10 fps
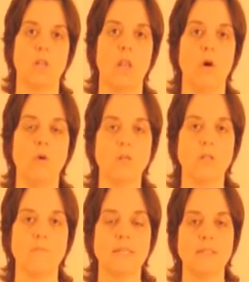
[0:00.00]
the local
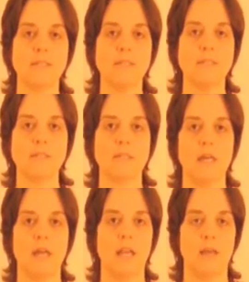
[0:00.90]
muscles,
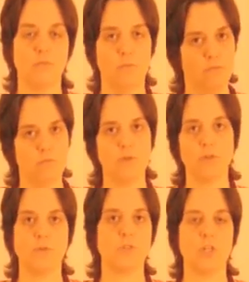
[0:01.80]
which I
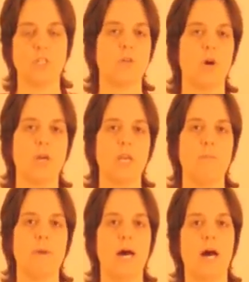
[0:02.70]
was just talking
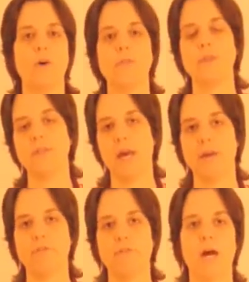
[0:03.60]
about, the
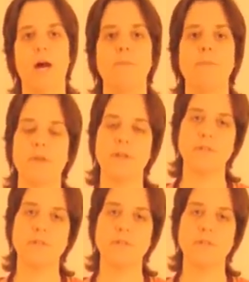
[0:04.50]
diaphragm, the